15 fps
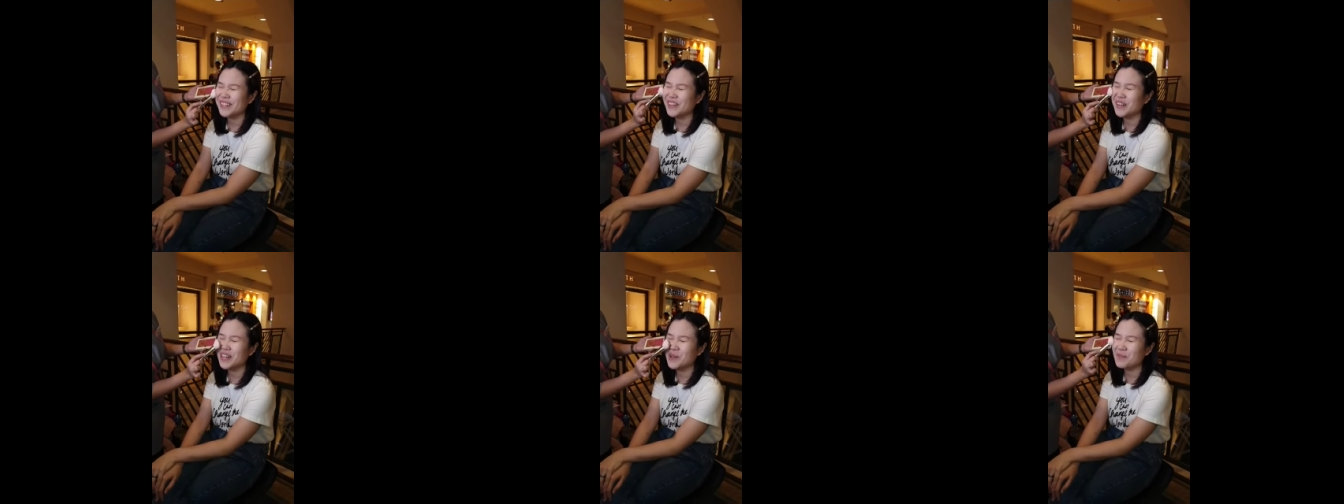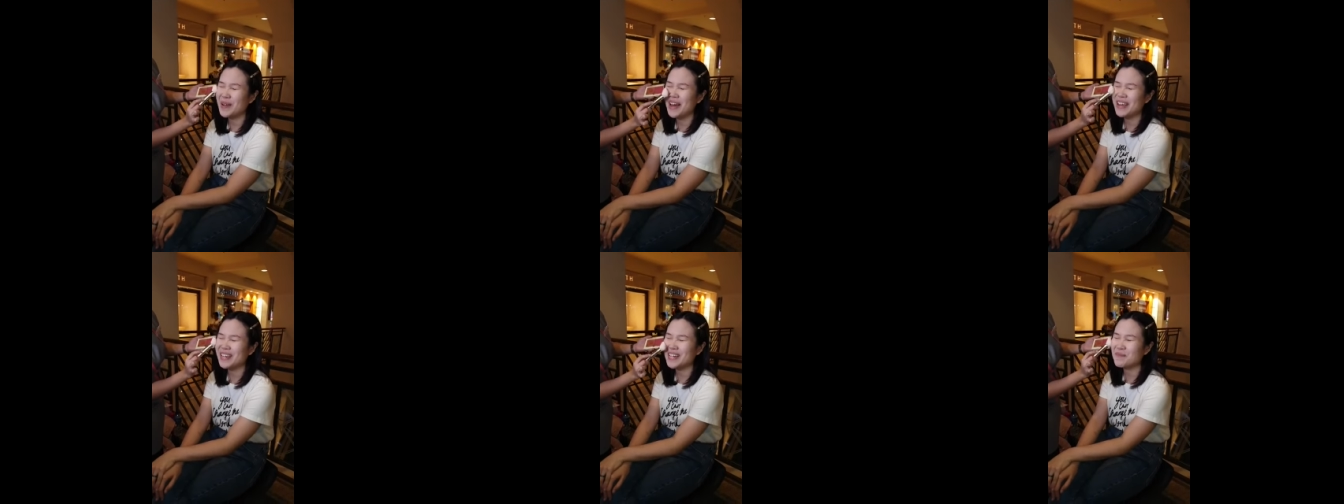So when
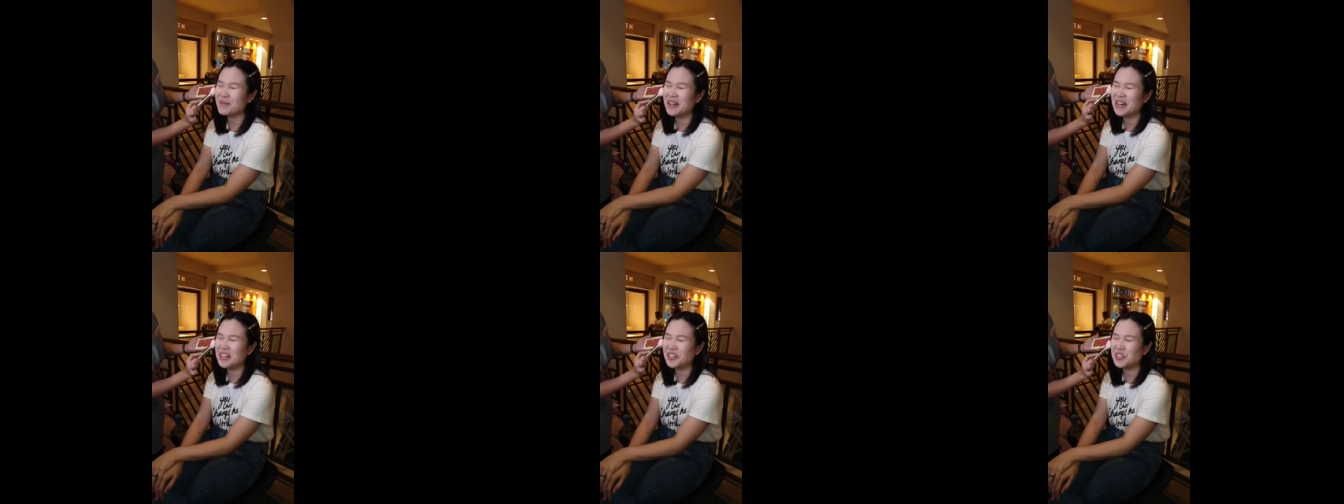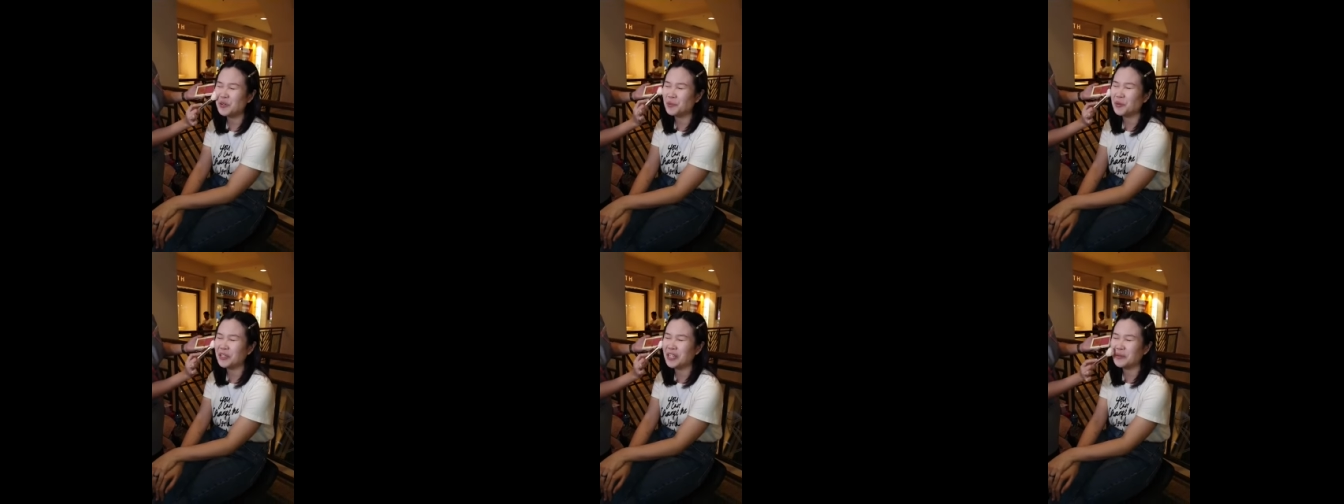applying a blush,
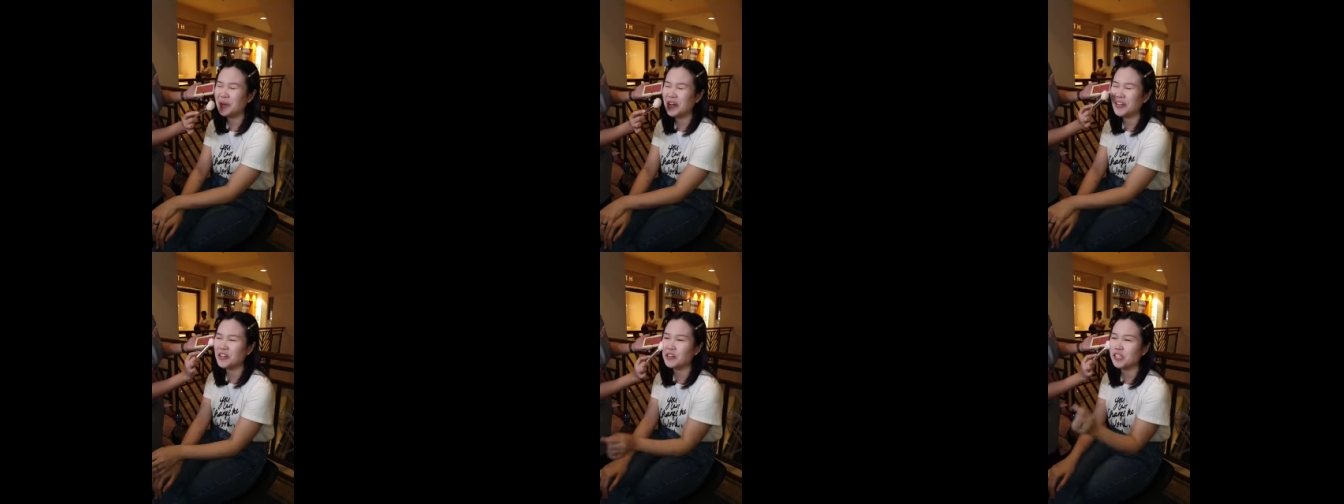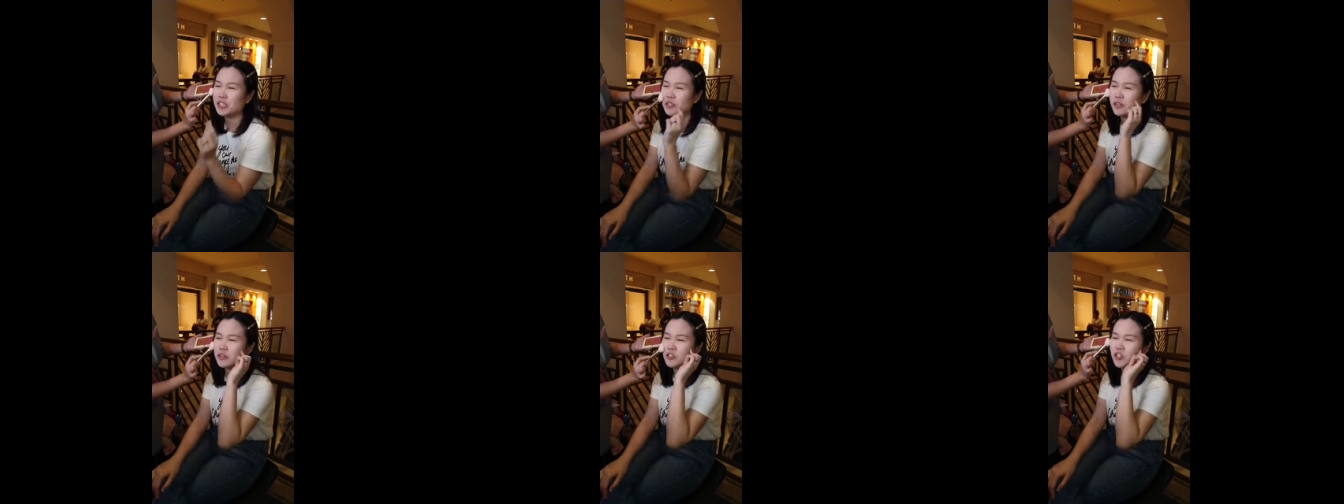you put it where your,
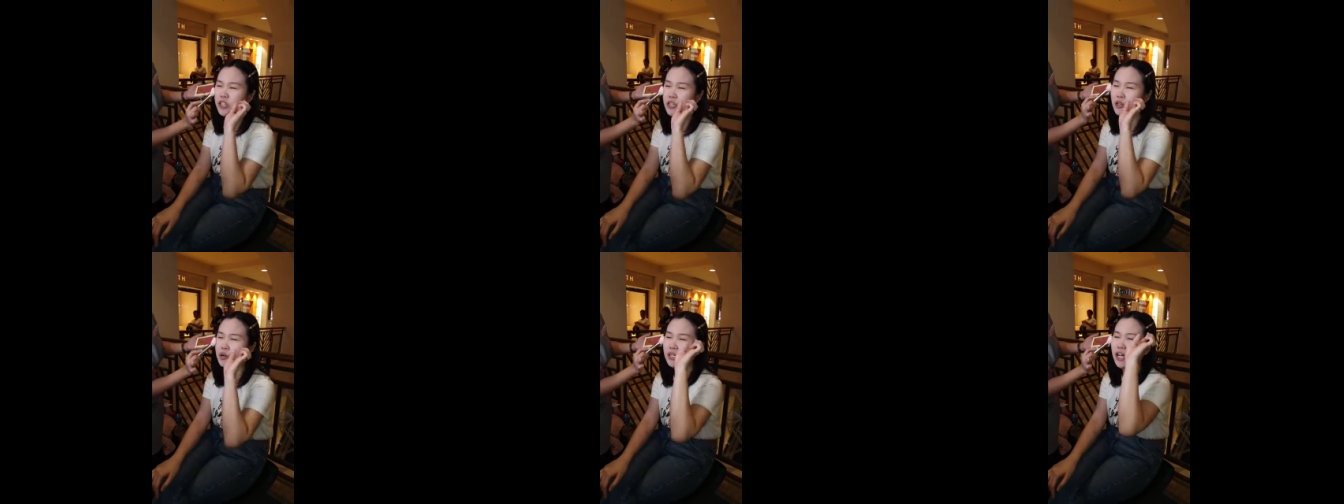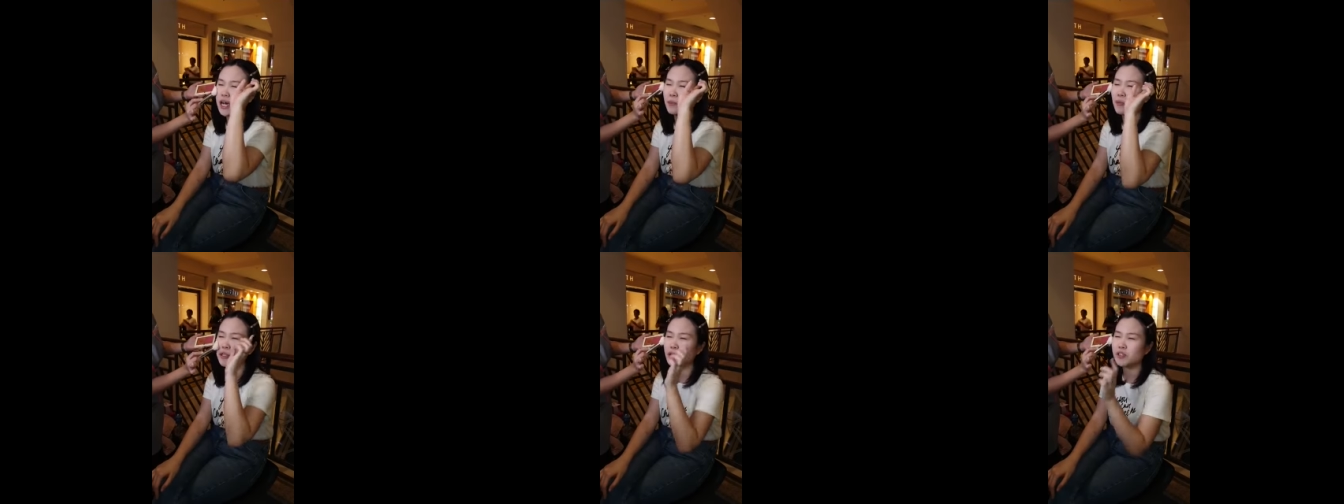your cheek goes
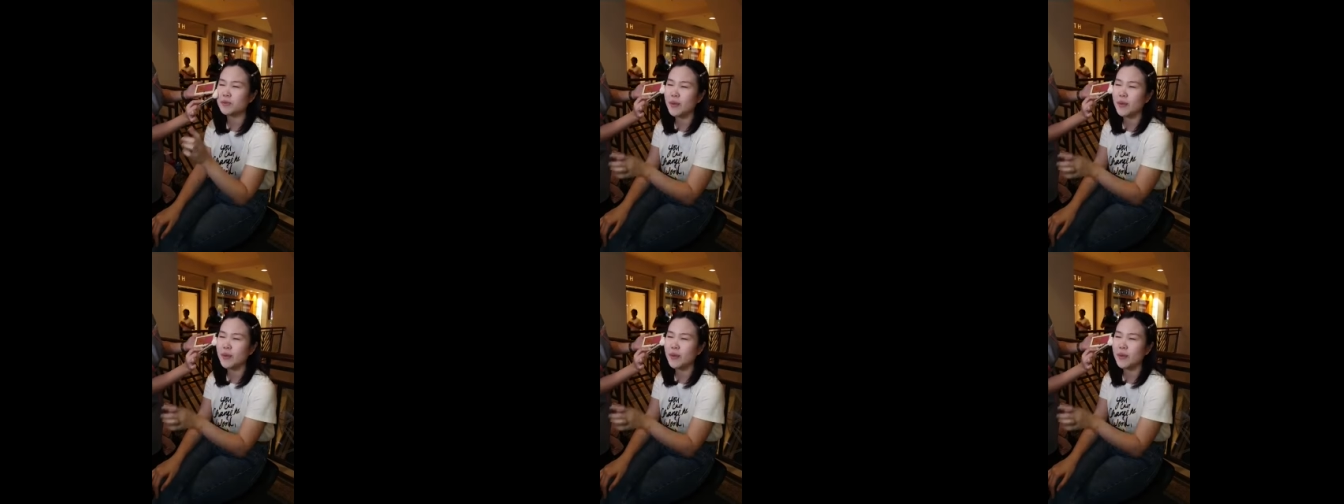up when you